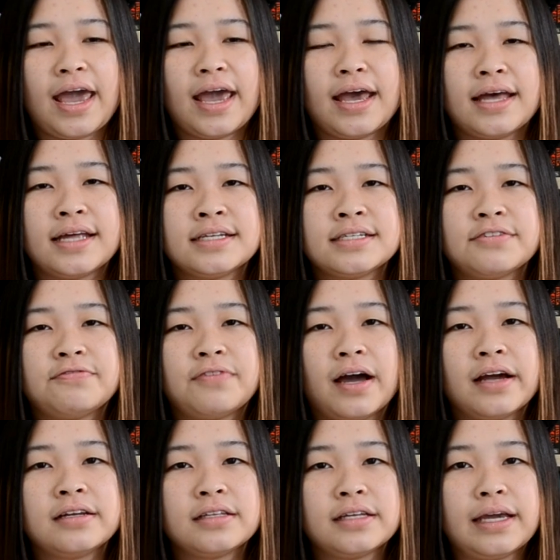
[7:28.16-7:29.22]
And
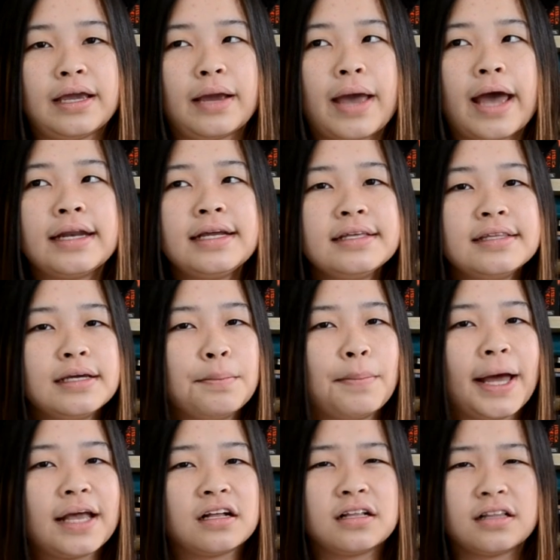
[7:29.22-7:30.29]
finally, anything
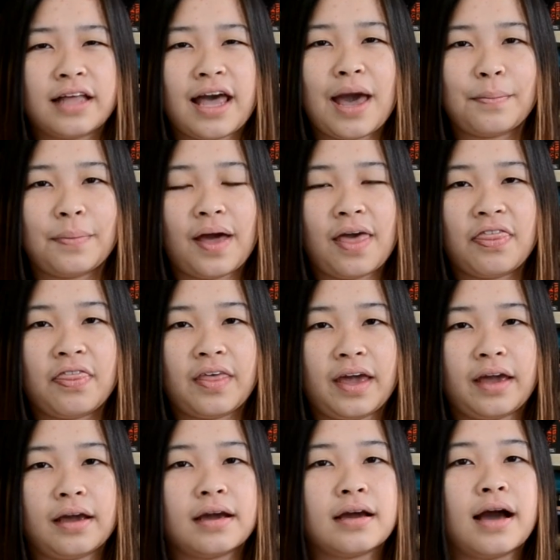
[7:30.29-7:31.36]
by Clamp, I
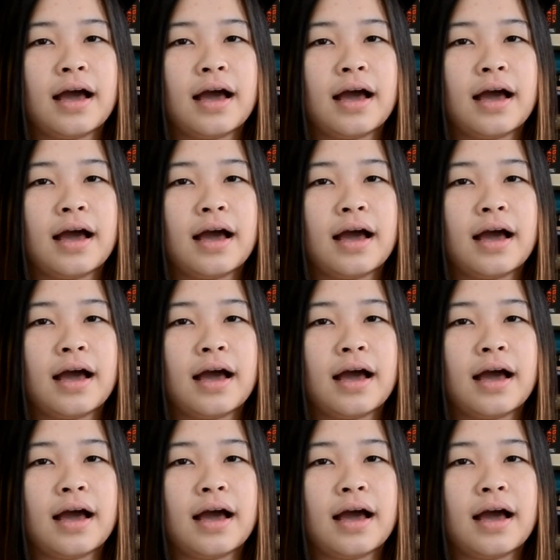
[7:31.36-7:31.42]
think.